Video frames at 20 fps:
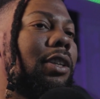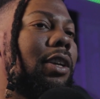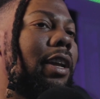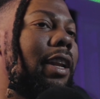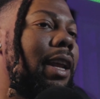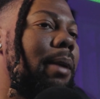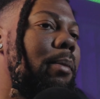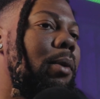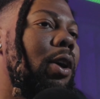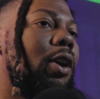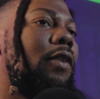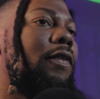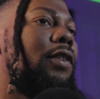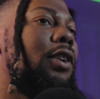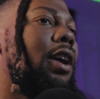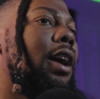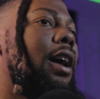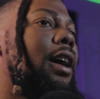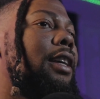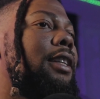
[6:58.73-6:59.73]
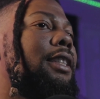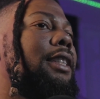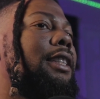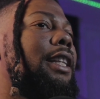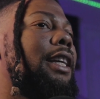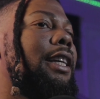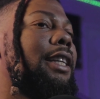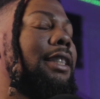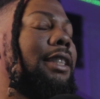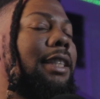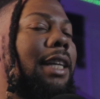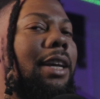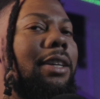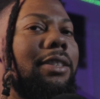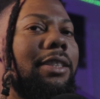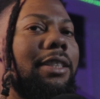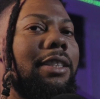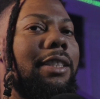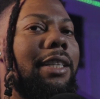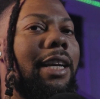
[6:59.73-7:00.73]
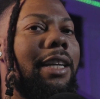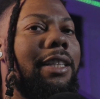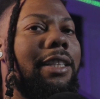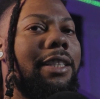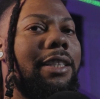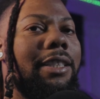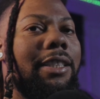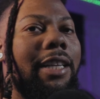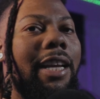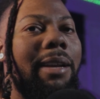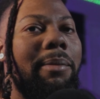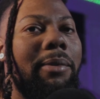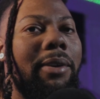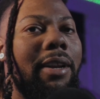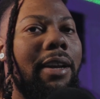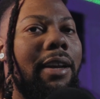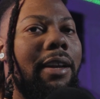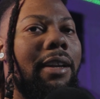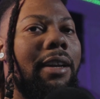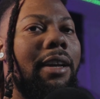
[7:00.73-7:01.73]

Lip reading: and let me know if you guys think it sounds exactly the same or not.